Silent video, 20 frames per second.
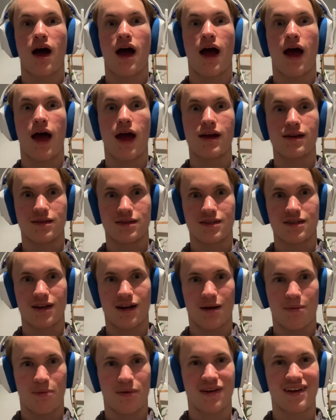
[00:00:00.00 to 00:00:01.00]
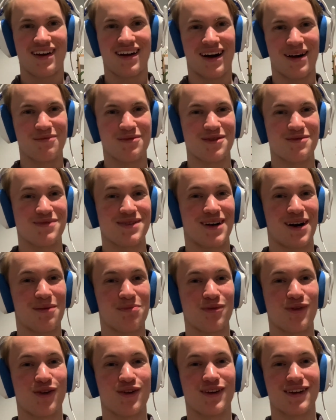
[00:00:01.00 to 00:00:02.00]
ASAP. I'm going to be
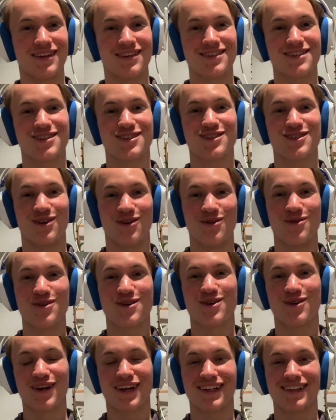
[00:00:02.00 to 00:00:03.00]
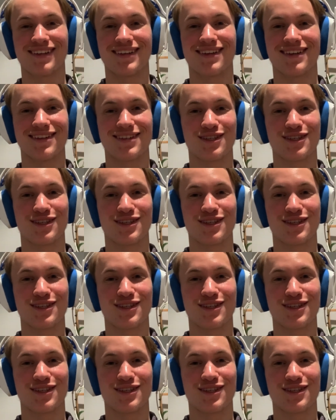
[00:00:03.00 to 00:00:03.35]
uploading it so quickly